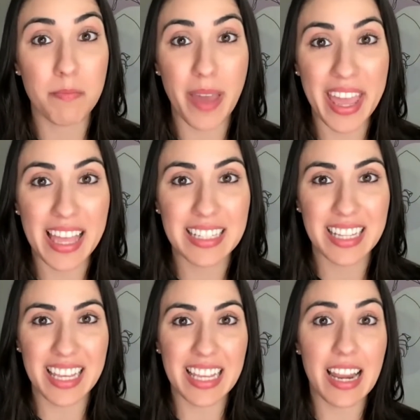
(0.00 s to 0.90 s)
band
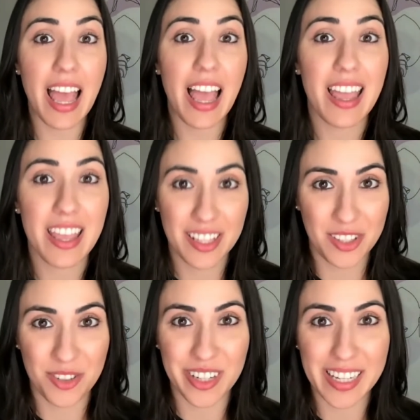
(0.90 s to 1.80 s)
in
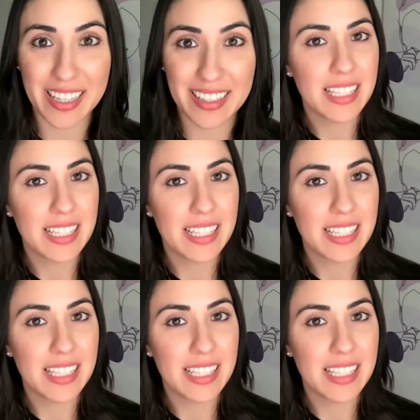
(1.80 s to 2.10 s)
history.